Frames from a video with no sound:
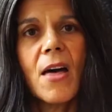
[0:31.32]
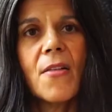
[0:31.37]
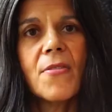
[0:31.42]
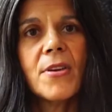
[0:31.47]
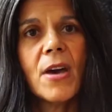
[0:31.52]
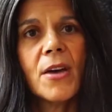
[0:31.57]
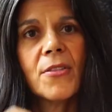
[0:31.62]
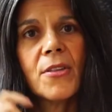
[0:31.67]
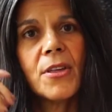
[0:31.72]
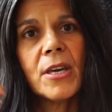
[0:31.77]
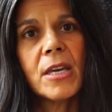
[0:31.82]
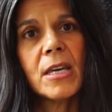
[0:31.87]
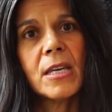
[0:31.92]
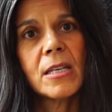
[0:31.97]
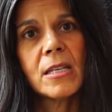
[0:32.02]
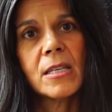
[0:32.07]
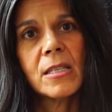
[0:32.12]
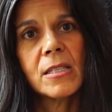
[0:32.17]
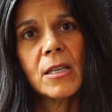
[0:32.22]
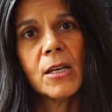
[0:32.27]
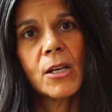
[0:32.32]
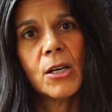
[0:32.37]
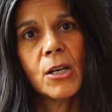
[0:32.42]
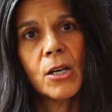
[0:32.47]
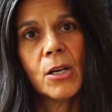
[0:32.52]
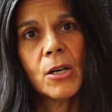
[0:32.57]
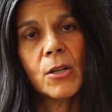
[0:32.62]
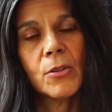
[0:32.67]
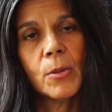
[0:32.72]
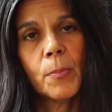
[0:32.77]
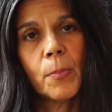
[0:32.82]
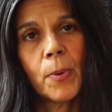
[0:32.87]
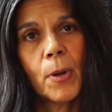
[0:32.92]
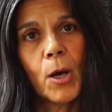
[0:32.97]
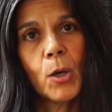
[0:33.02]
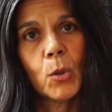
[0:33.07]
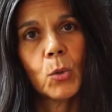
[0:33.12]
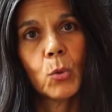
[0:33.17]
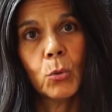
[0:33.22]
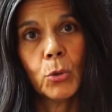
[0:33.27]
and the other is the
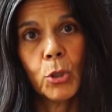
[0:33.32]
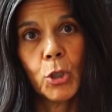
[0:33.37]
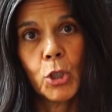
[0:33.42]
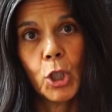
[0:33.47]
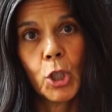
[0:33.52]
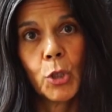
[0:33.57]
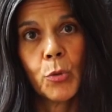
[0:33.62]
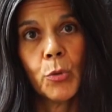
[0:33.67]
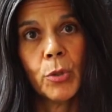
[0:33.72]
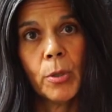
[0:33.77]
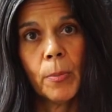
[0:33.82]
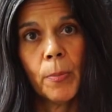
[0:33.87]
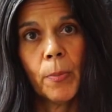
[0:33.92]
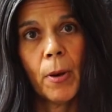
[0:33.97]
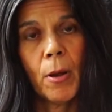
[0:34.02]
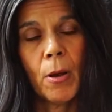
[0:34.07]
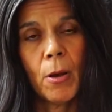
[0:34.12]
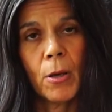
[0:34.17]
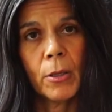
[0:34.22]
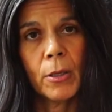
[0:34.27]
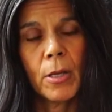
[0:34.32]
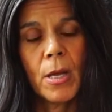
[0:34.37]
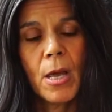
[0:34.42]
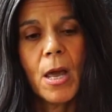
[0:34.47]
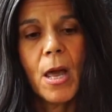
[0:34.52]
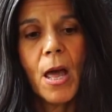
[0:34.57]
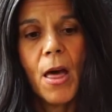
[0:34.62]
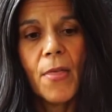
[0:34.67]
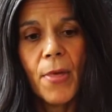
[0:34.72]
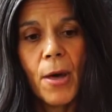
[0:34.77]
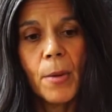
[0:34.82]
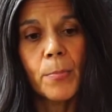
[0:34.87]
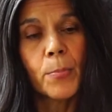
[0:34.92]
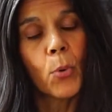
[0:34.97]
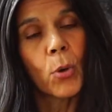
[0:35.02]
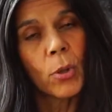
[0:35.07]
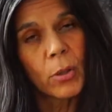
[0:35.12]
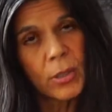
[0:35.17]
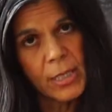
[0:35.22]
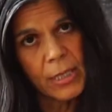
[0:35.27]
plant called the chacruna plant. They're
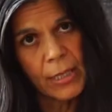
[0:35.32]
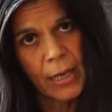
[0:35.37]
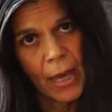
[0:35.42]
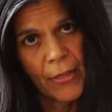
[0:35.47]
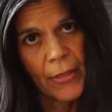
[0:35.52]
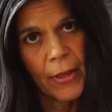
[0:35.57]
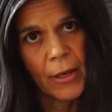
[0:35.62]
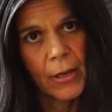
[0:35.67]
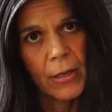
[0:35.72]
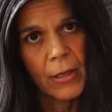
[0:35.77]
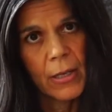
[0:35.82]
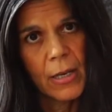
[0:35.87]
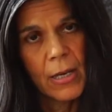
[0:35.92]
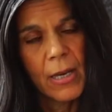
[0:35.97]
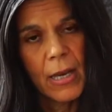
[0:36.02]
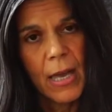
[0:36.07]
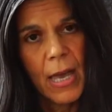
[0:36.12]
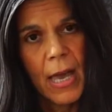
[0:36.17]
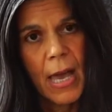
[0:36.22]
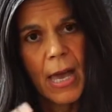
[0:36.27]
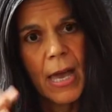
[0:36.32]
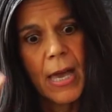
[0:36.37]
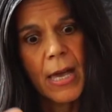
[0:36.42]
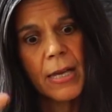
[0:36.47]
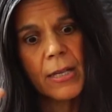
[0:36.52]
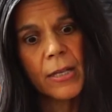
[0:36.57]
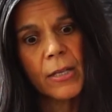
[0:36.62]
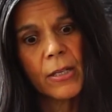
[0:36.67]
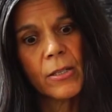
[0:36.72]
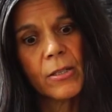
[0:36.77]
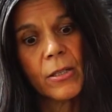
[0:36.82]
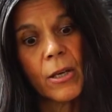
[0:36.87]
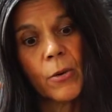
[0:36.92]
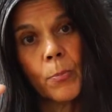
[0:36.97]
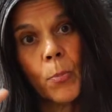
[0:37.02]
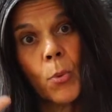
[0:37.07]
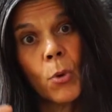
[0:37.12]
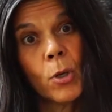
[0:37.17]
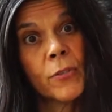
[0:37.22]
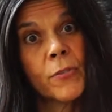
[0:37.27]
boiled together and they're
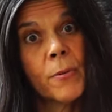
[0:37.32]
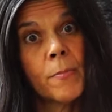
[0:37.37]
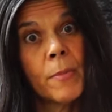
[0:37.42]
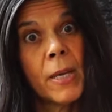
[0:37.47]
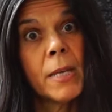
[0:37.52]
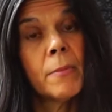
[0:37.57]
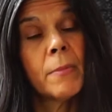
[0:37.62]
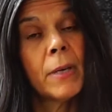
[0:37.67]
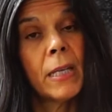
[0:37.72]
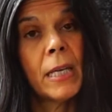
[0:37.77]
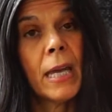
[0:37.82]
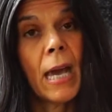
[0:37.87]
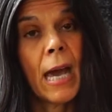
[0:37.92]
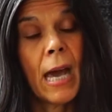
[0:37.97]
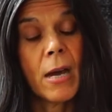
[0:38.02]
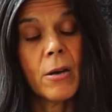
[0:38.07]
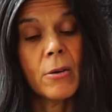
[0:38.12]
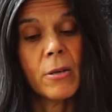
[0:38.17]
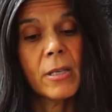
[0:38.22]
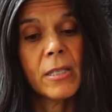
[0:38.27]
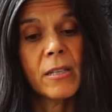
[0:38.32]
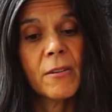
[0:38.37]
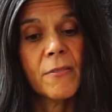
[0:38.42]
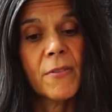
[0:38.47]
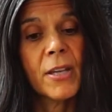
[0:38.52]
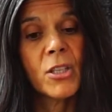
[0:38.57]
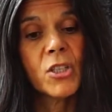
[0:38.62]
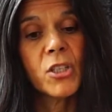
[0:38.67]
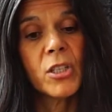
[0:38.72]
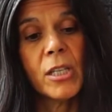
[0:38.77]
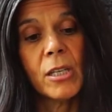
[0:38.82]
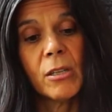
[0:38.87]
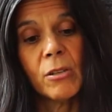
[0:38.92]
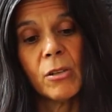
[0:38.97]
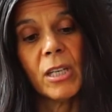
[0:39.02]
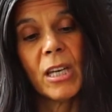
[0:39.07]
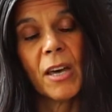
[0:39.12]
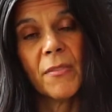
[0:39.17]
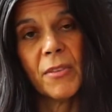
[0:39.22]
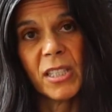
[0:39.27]
boiled for many, many hours, and eventually you
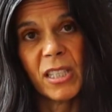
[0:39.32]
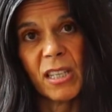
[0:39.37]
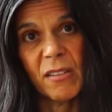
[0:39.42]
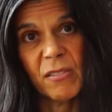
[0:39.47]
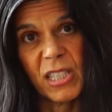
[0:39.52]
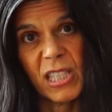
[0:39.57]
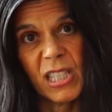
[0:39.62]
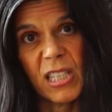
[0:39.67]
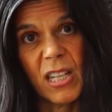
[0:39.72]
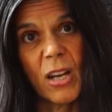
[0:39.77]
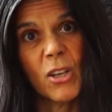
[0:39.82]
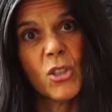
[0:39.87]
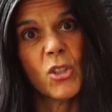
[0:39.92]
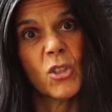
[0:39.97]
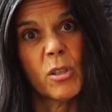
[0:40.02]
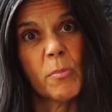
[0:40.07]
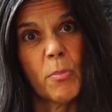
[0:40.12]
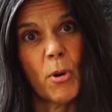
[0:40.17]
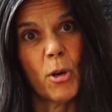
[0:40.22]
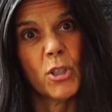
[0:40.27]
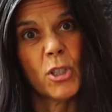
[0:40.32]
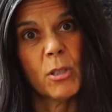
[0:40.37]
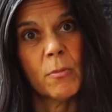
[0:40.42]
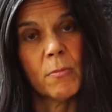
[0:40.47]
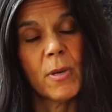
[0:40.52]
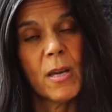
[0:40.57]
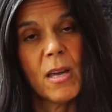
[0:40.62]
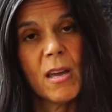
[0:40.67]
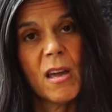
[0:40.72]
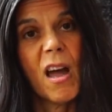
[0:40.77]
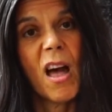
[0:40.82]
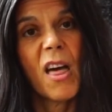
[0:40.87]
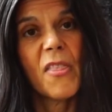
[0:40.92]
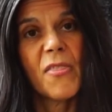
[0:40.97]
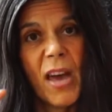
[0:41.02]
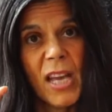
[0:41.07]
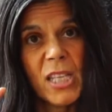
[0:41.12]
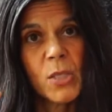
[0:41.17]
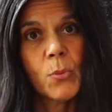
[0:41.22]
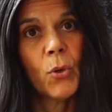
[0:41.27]
get this kind of sludge on the bottom.
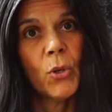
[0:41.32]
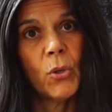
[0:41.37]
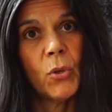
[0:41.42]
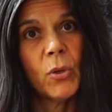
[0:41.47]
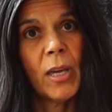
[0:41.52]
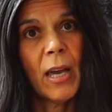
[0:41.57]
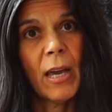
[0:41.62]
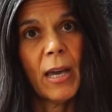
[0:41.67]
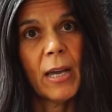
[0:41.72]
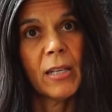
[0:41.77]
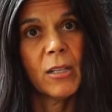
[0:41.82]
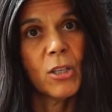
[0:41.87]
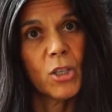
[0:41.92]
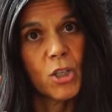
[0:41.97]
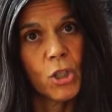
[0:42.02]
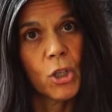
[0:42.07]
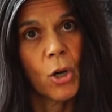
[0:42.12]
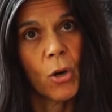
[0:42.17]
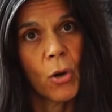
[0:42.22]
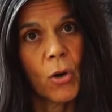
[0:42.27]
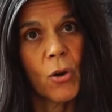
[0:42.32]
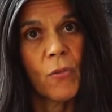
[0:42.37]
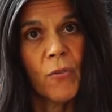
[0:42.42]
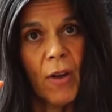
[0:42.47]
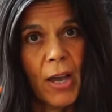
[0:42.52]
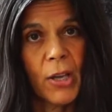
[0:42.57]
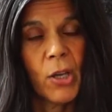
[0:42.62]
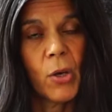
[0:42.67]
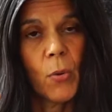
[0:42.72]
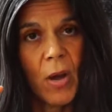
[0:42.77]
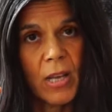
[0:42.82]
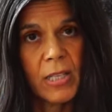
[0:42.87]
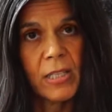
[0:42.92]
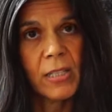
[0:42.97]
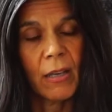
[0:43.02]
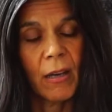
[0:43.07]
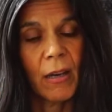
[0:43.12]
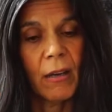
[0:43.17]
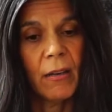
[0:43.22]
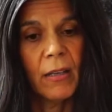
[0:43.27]
That's what you get in a shot of
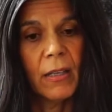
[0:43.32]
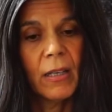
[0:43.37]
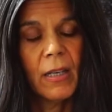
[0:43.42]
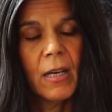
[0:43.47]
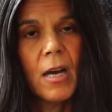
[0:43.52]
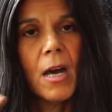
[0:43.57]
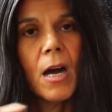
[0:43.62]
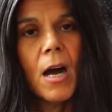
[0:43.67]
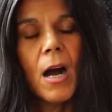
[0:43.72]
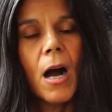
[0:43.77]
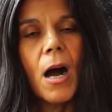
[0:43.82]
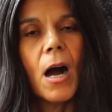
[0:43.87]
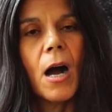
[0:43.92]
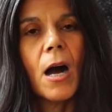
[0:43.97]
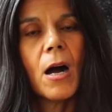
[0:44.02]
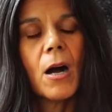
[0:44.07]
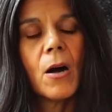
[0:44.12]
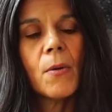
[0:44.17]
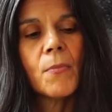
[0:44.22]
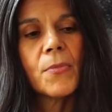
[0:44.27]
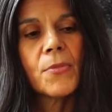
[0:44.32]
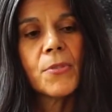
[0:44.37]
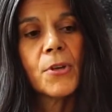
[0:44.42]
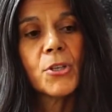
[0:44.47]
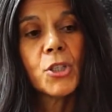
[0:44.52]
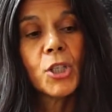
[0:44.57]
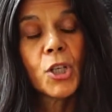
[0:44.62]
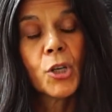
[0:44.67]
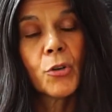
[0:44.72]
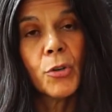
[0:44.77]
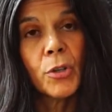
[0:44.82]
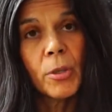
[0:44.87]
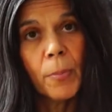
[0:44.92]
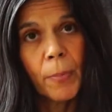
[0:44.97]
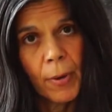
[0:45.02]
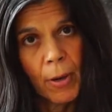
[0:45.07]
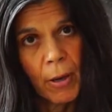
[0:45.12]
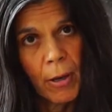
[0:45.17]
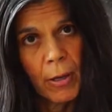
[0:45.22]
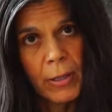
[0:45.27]
ayahuasca. The chacruna
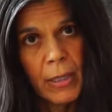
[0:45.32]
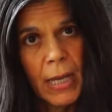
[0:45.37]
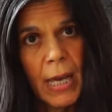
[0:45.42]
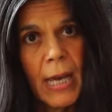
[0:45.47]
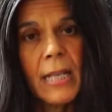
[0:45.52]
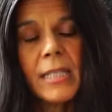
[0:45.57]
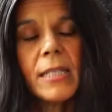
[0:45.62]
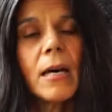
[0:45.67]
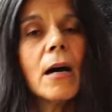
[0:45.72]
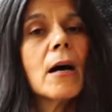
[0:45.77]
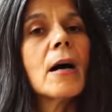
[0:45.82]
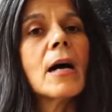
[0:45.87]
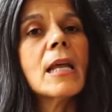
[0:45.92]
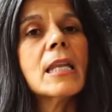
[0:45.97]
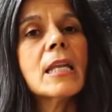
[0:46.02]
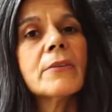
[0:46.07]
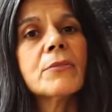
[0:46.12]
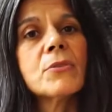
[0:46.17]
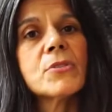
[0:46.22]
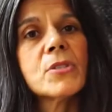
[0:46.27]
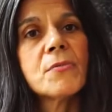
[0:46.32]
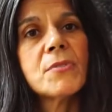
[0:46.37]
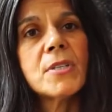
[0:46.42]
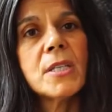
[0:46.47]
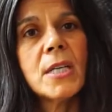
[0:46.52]
plant has high levels of